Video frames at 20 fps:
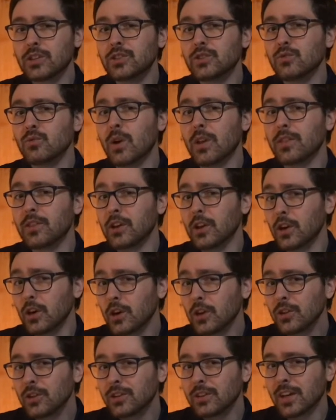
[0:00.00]
to what the
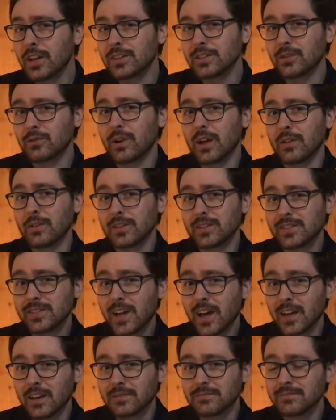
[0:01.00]
Earth does around the
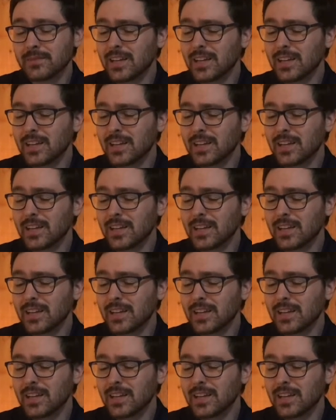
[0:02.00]
sun,